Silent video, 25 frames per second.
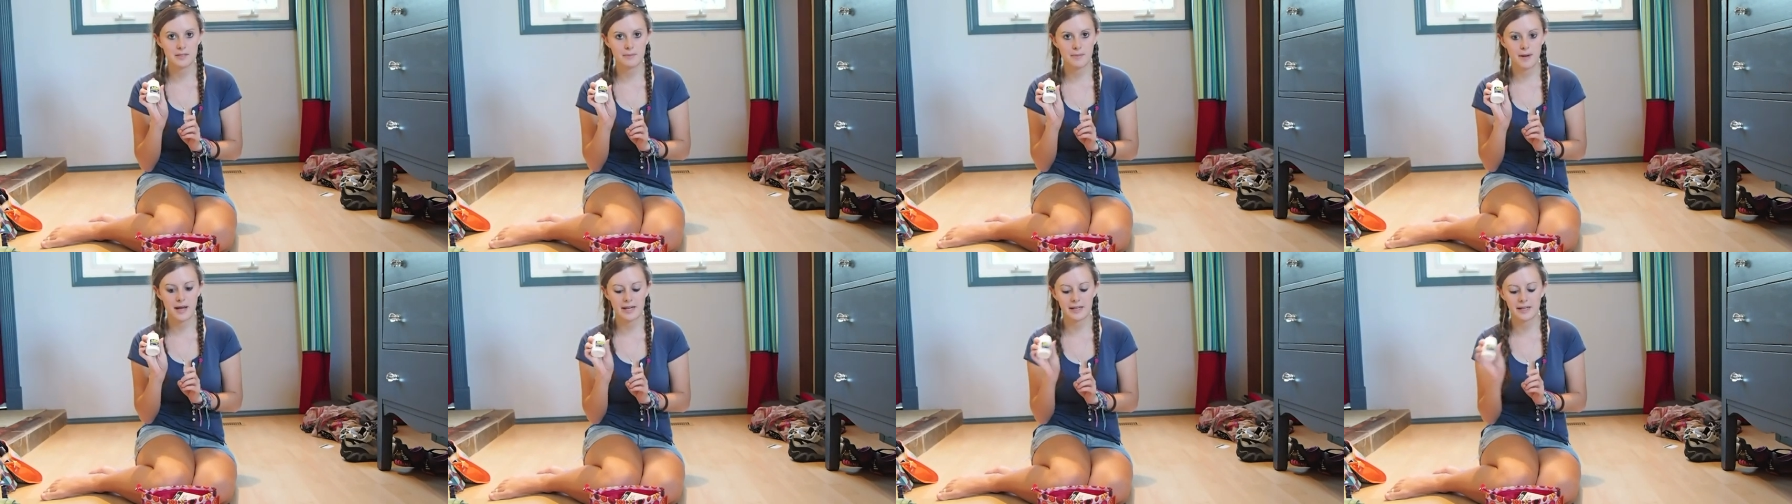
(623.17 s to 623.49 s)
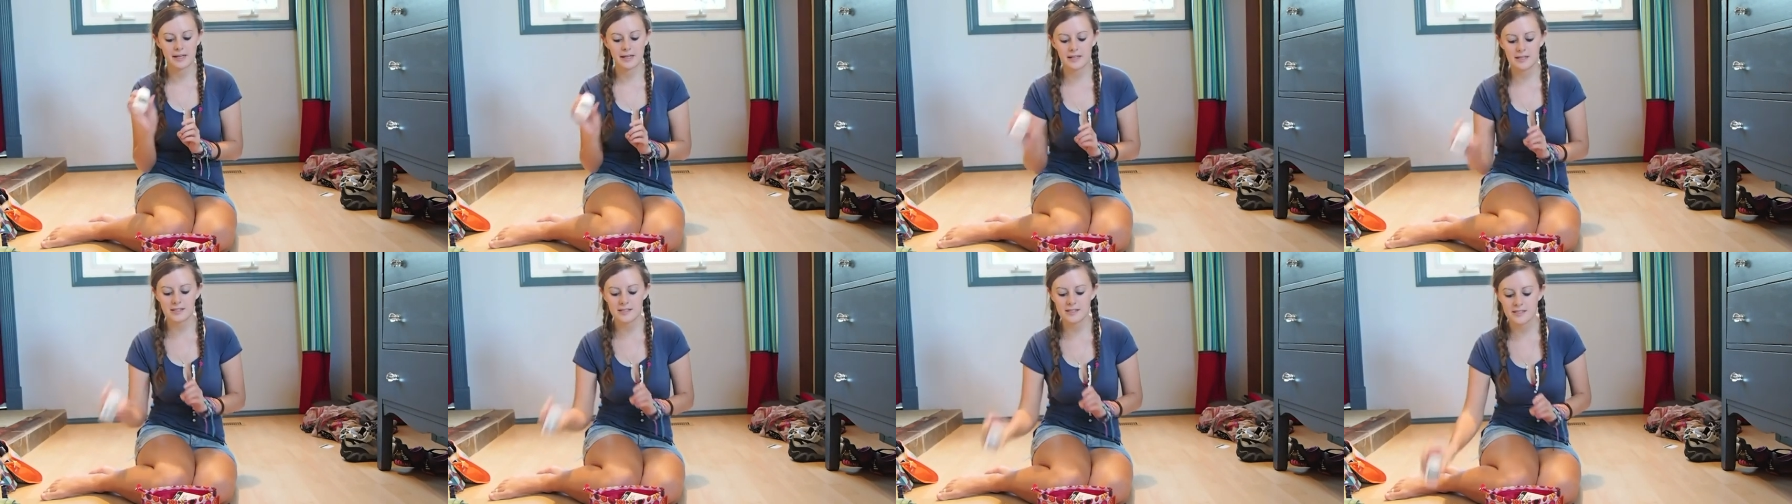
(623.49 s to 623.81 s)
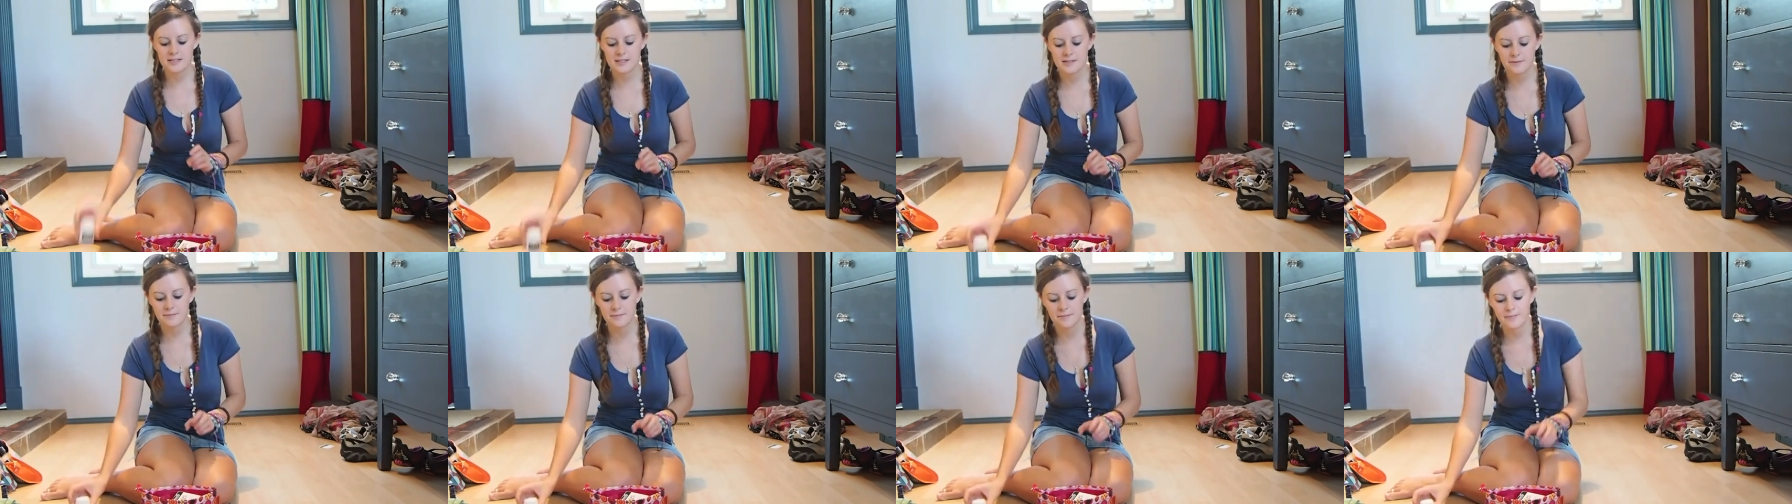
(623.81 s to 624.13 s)

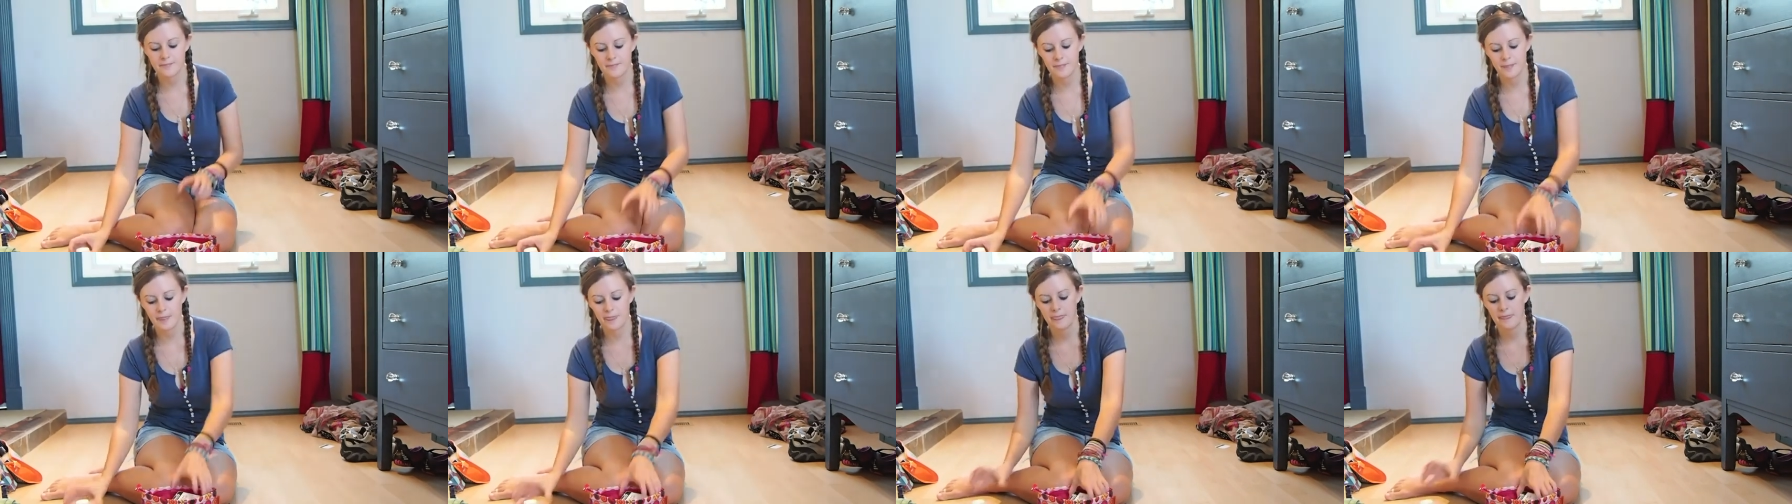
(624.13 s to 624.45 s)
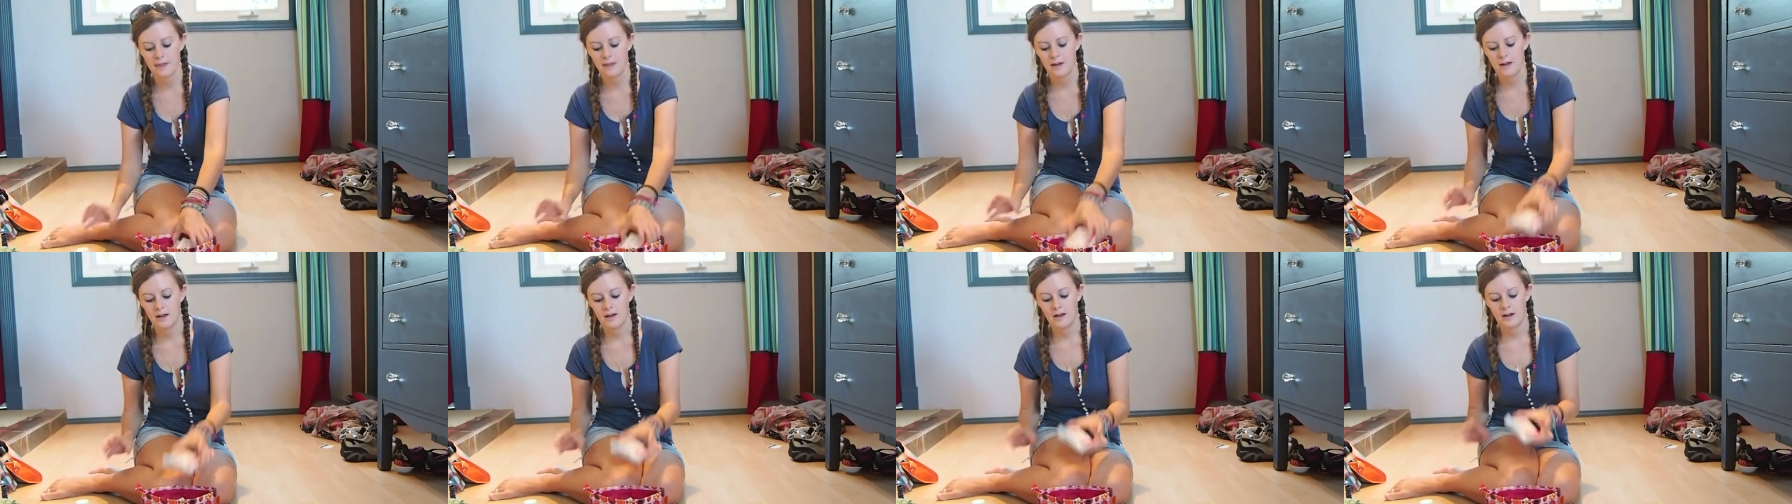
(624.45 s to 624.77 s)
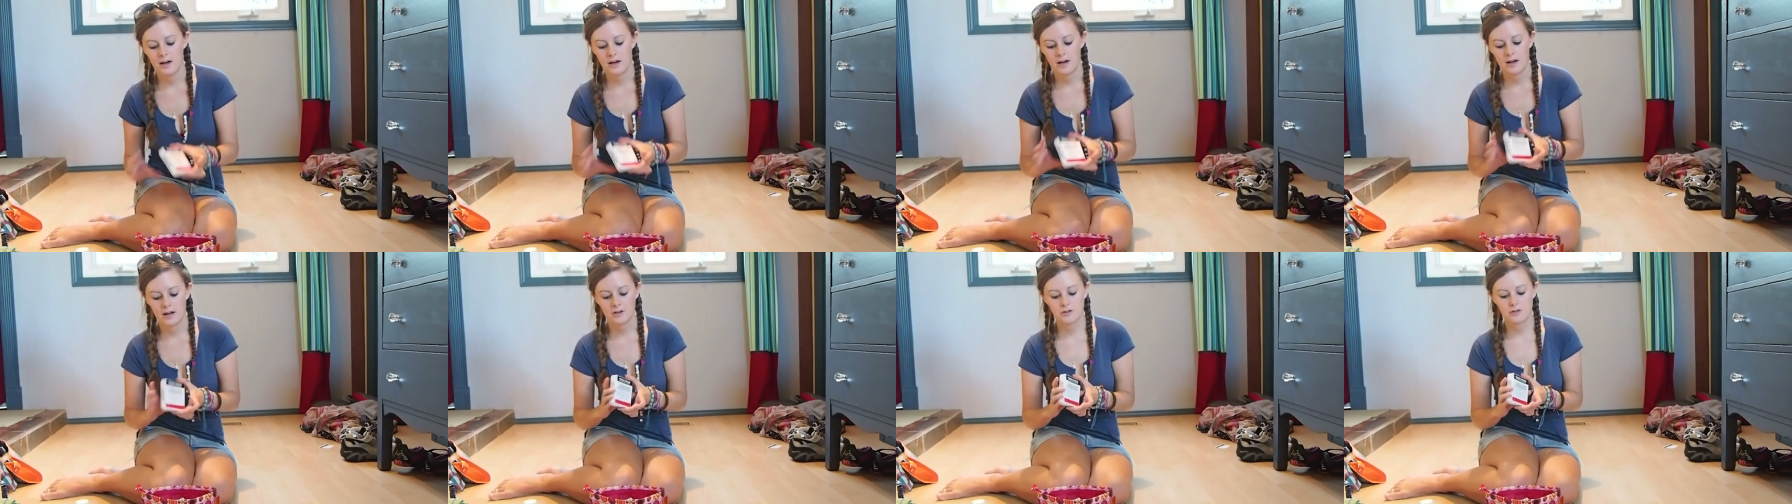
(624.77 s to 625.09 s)
painkillers,
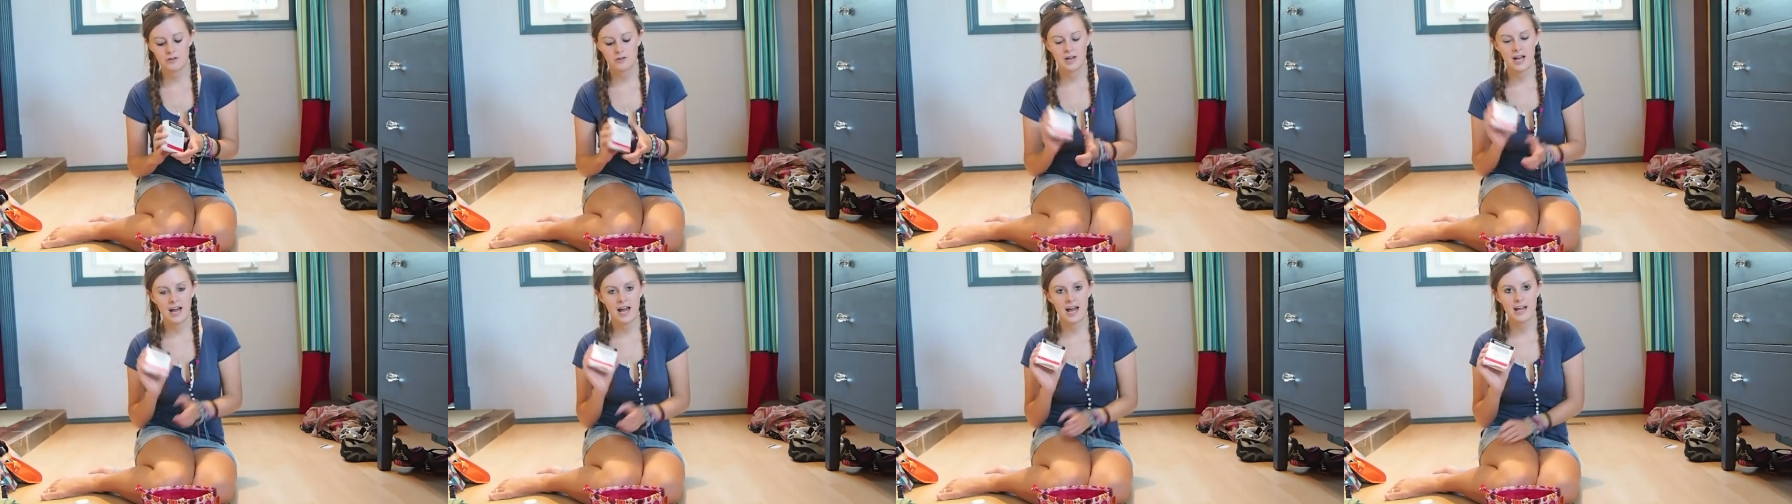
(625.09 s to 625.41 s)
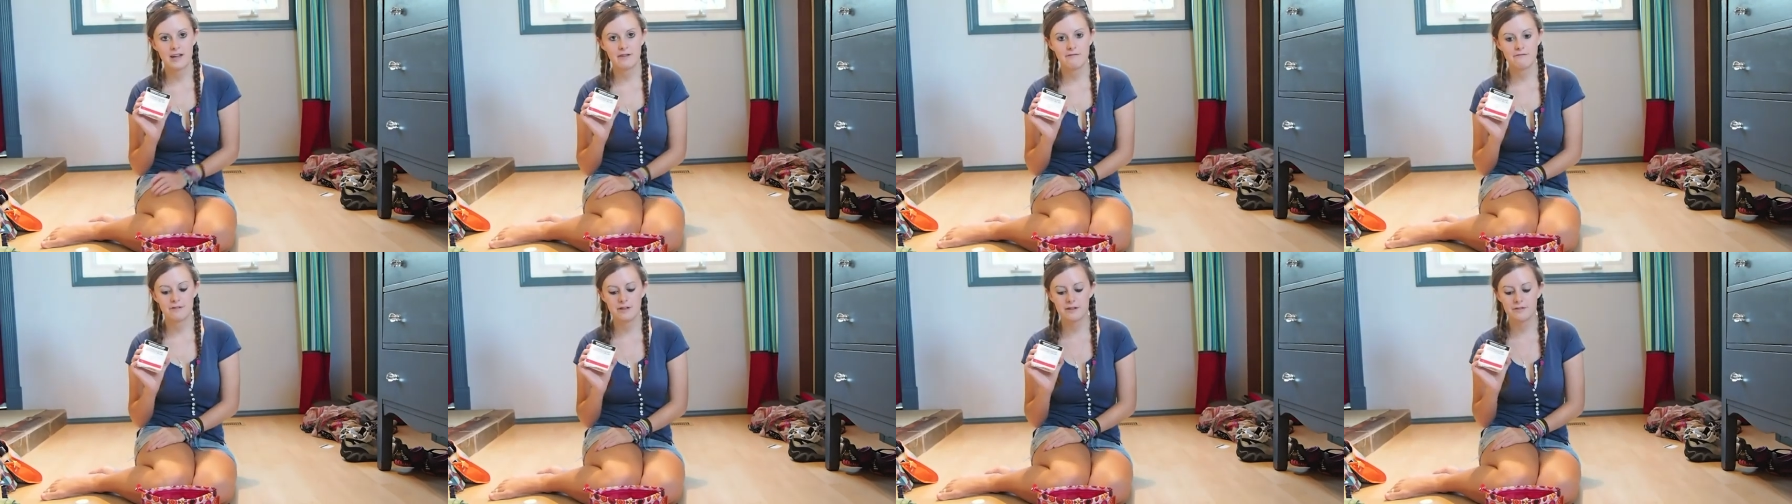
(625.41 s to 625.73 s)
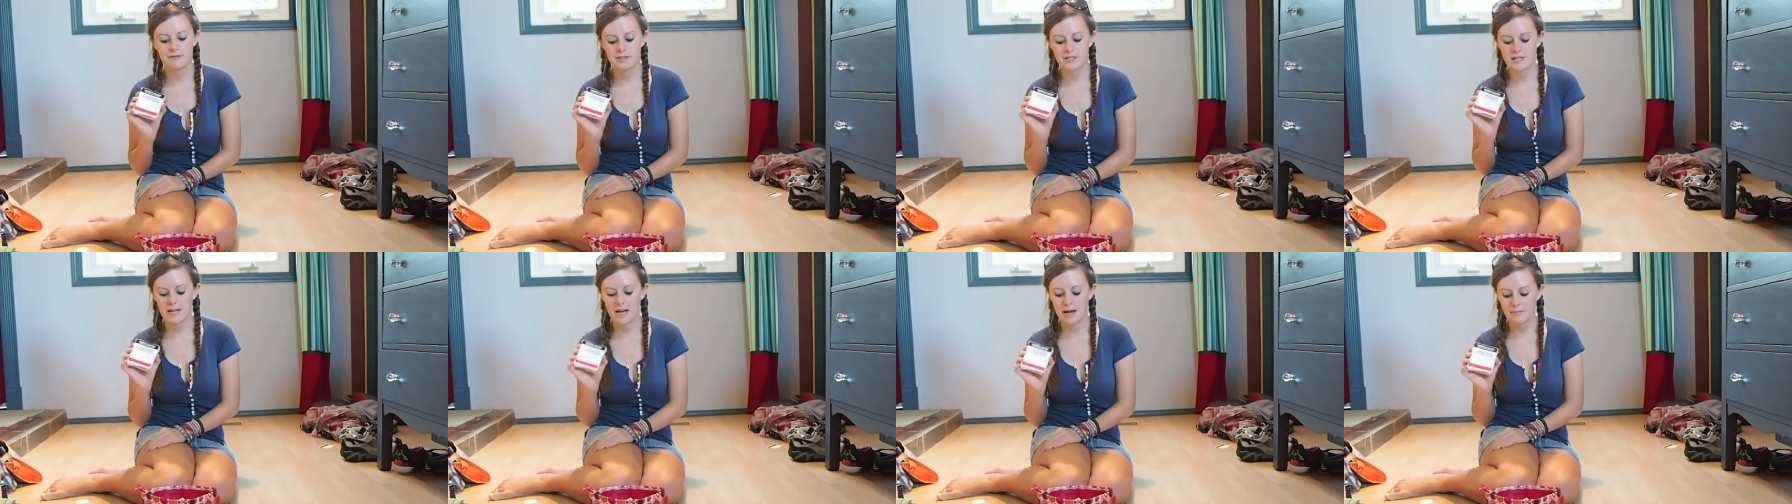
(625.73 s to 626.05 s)
hay
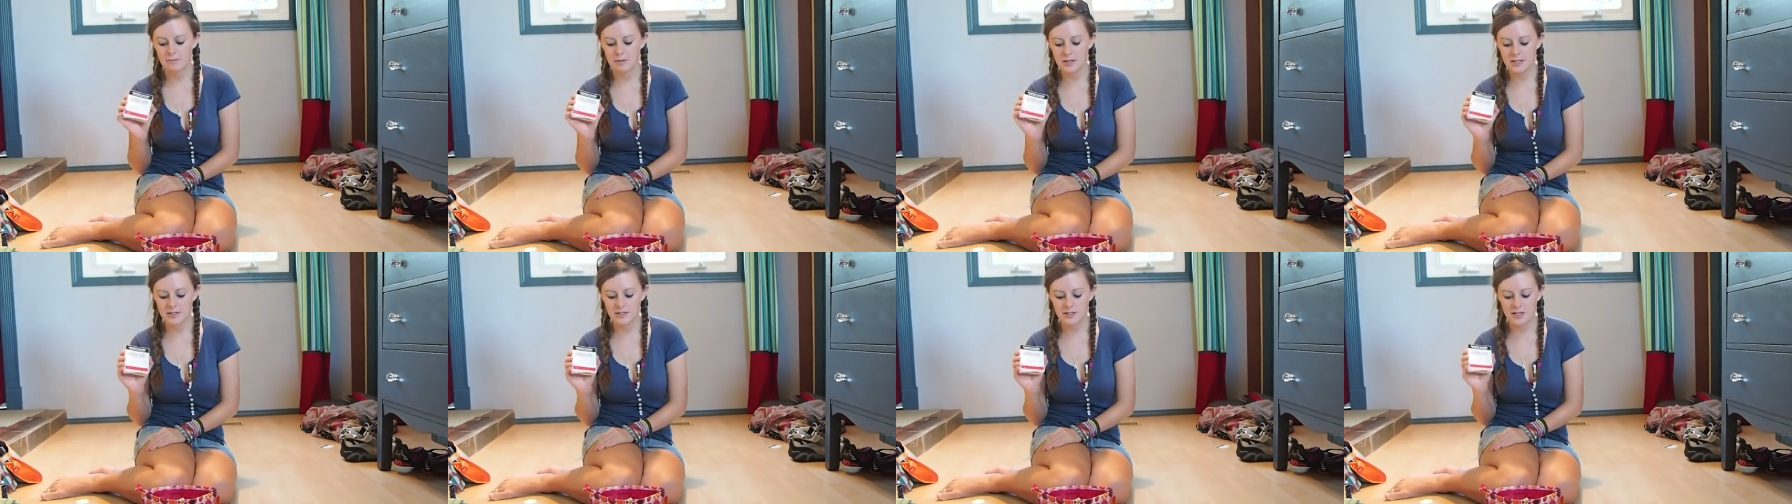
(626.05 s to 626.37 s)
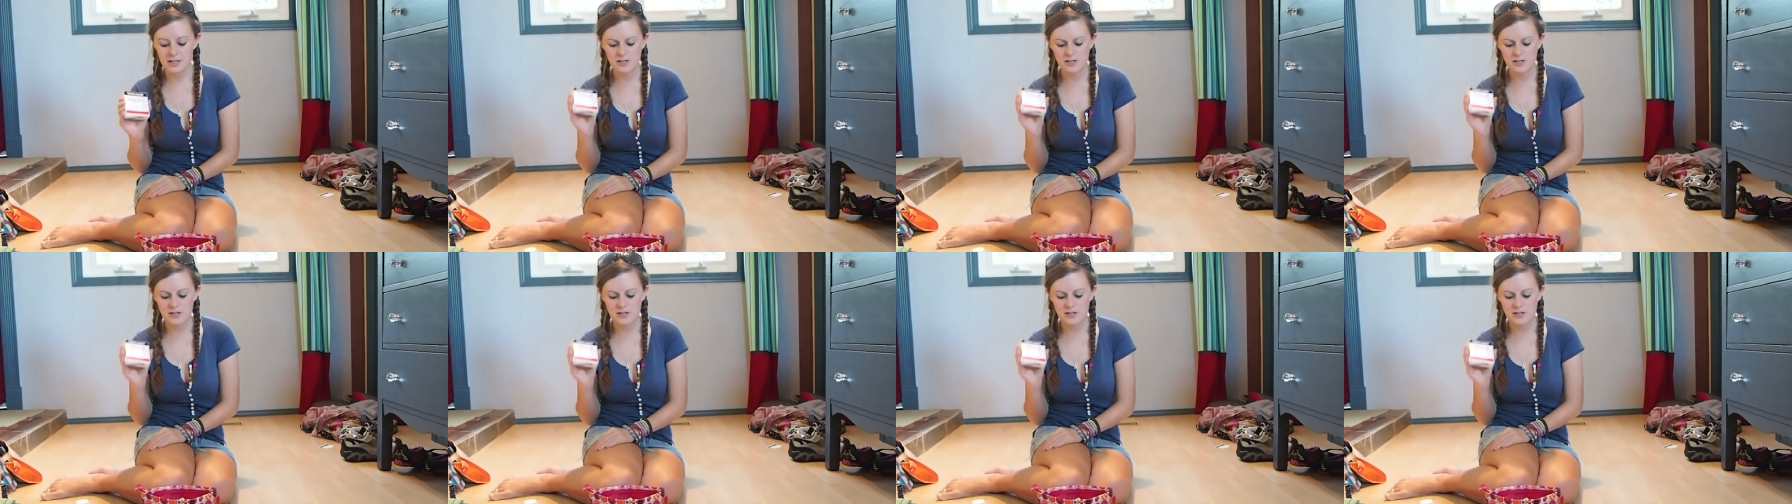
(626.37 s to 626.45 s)
fever tablets.